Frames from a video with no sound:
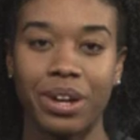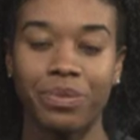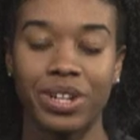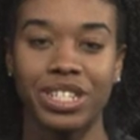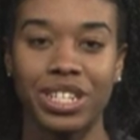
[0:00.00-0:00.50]

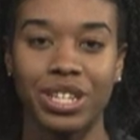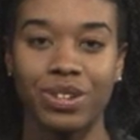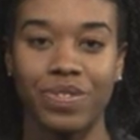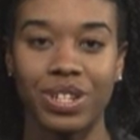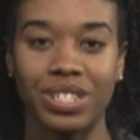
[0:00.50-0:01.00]
at Regent
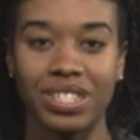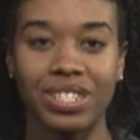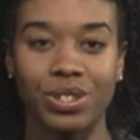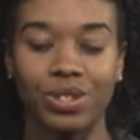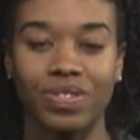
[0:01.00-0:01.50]
University
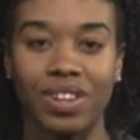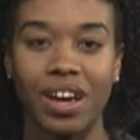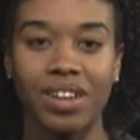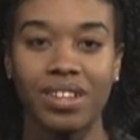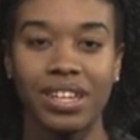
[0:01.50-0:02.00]
School of
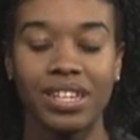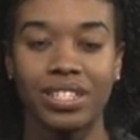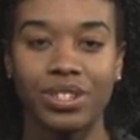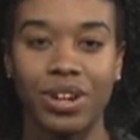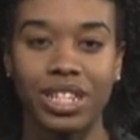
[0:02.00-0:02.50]
Law
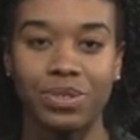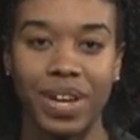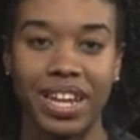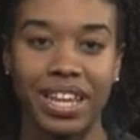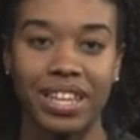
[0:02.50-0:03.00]
to
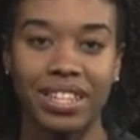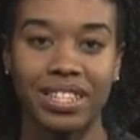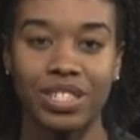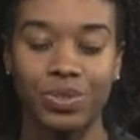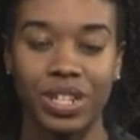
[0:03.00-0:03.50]
graduate
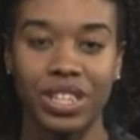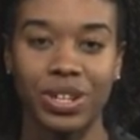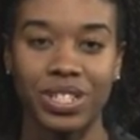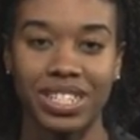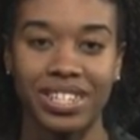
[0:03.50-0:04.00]
in
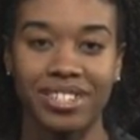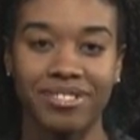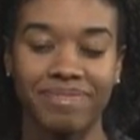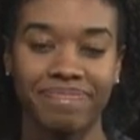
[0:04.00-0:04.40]
2013.